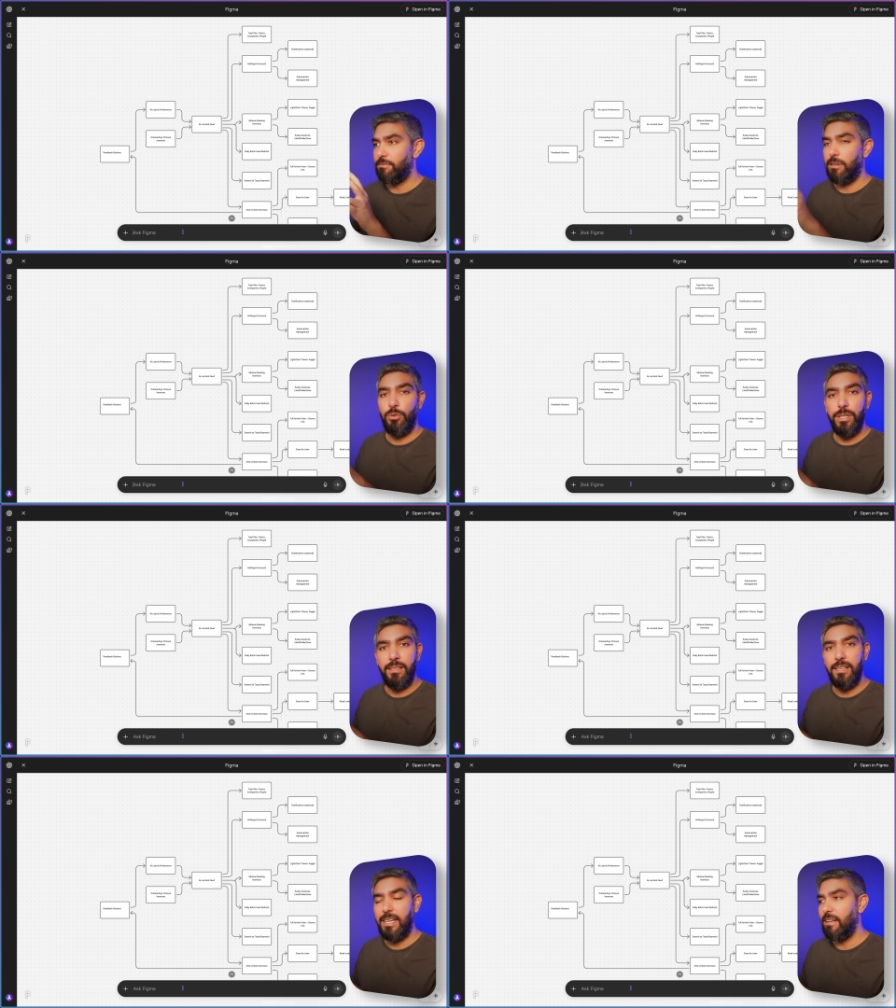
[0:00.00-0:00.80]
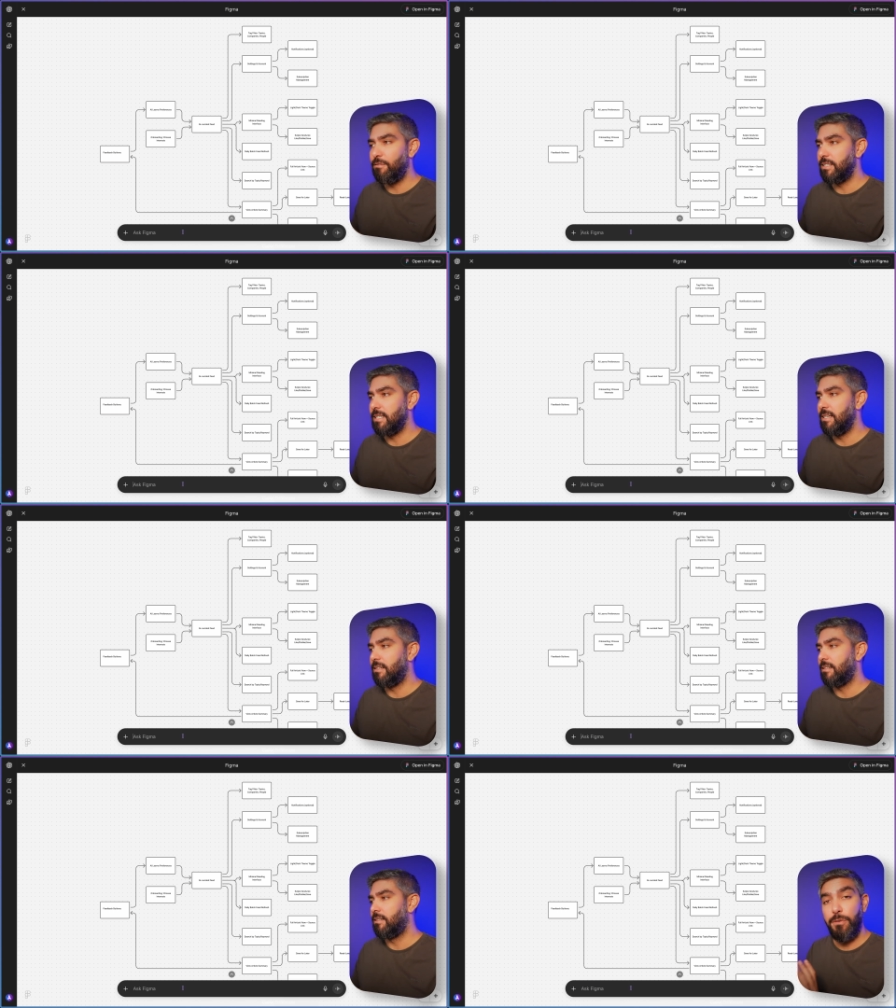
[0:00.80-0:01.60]
from within the canvas
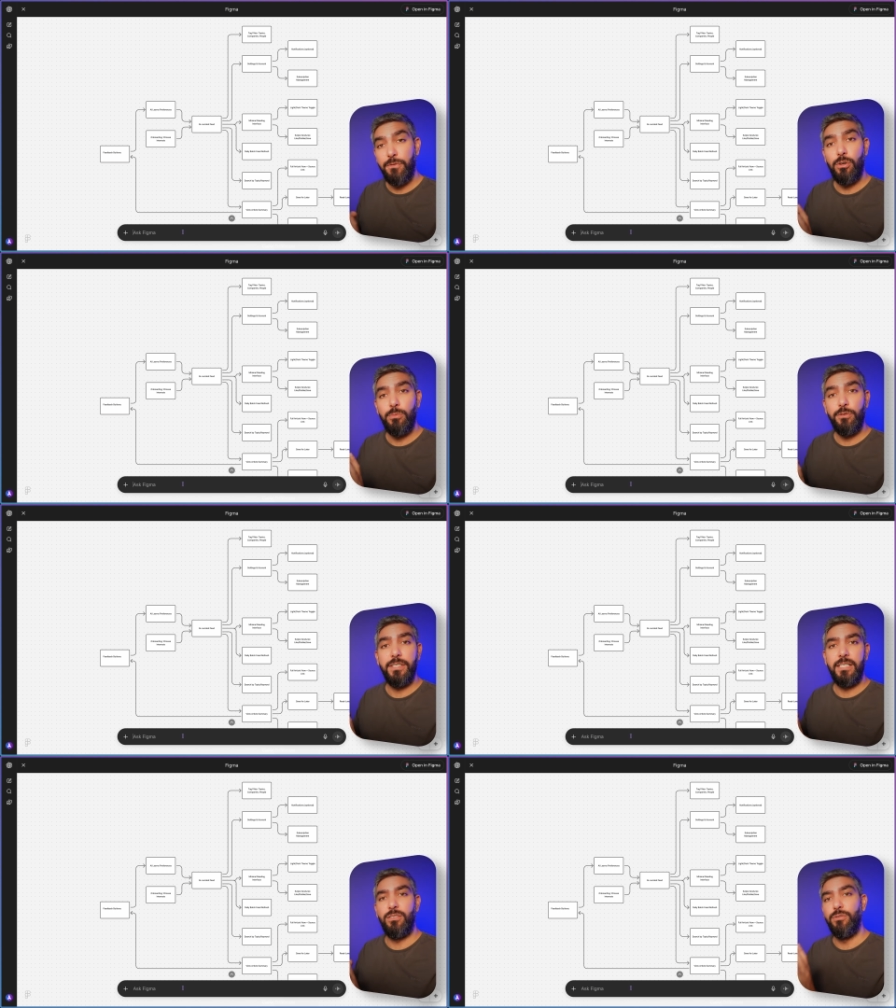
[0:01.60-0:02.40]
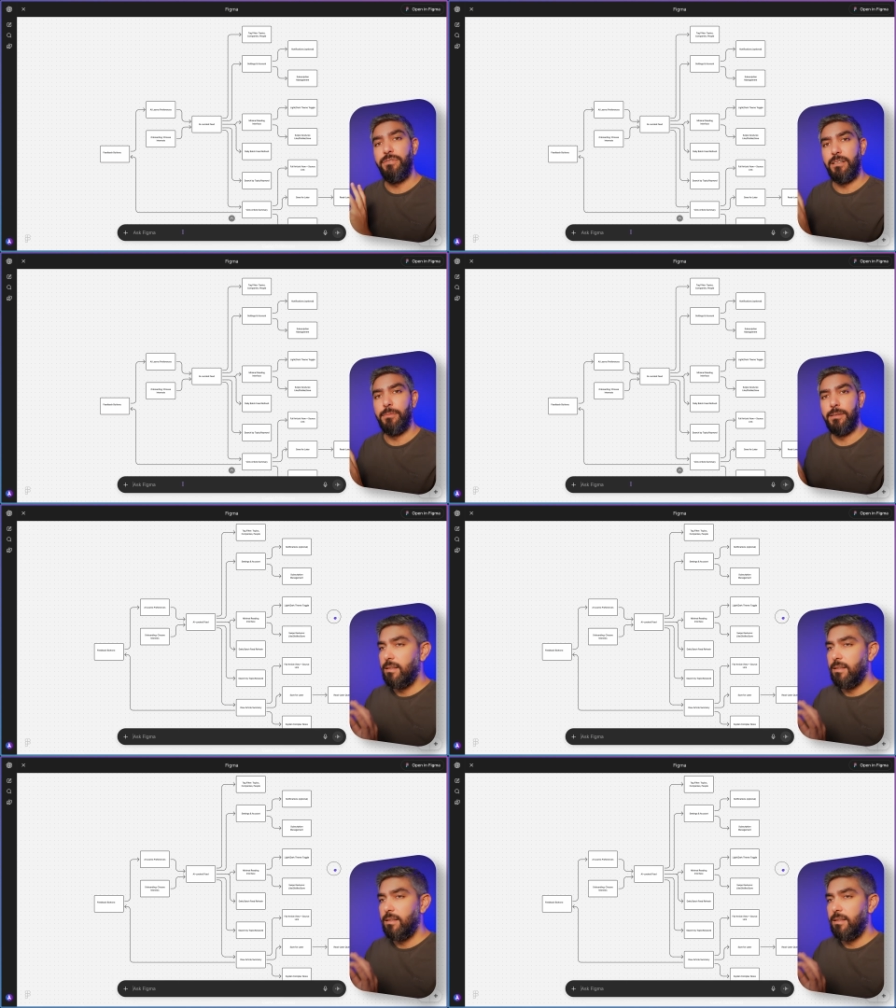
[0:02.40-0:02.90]
here before moving it to Figma.